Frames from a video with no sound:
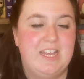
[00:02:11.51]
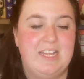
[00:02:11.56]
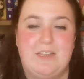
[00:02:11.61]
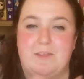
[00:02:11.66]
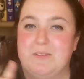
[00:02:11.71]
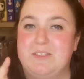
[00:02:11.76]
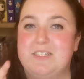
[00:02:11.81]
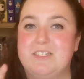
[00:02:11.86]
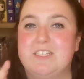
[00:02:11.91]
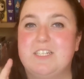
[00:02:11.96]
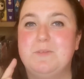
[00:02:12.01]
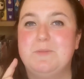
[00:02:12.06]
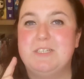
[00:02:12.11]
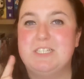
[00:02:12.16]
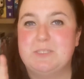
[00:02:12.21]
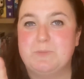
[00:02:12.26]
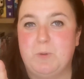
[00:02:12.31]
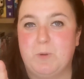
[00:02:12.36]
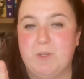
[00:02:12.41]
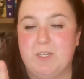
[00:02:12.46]
Now this is going to be
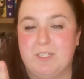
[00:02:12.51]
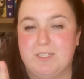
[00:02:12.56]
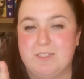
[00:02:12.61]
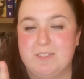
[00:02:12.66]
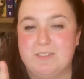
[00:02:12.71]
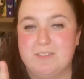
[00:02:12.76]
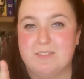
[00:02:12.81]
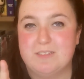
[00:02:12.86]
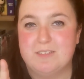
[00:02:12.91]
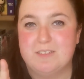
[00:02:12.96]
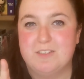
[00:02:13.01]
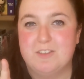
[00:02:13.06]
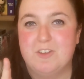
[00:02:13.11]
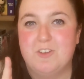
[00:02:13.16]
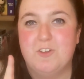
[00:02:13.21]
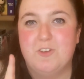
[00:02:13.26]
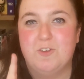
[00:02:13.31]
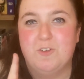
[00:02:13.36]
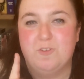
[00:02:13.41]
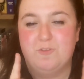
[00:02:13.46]
spoilers
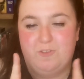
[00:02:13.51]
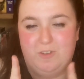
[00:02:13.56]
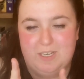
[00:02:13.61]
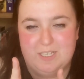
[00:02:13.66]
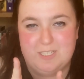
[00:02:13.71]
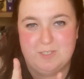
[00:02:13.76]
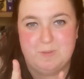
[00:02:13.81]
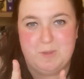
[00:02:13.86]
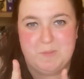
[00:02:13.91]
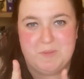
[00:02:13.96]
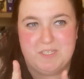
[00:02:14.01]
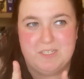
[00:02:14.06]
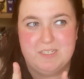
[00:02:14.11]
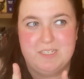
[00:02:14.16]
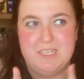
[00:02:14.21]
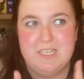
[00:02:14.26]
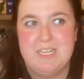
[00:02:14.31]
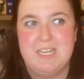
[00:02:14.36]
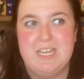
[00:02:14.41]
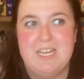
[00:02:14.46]
for Little
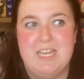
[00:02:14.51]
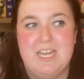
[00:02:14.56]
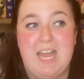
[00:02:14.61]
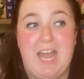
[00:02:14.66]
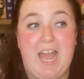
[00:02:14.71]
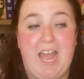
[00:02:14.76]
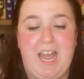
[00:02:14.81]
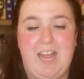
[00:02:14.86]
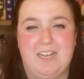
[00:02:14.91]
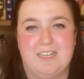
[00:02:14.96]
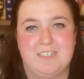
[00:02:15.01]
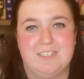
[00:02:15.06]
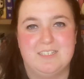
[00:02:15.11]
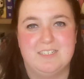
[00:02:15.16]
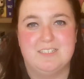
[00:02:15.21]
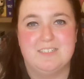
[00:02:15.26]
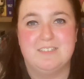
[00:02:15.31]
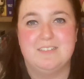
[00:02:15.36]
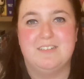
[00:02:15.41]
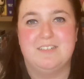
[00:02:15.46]
Women
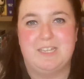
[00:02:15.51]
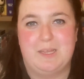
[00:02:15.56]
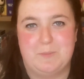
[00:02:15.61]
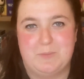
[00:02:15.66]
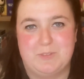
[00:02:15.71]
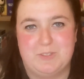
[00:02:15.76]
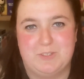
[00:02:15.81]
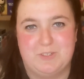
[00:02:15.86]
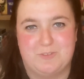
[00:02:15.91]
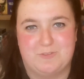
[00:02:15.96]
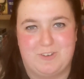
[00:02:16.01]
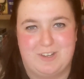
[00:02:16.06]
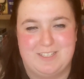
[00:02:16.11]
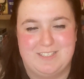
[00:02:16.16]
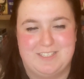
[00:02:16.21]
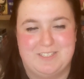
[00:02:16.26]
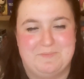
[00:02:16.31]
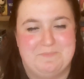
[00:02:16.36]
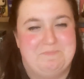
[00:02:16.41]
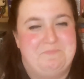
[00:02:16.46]
and an episode of
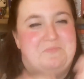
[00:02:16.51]
Friends.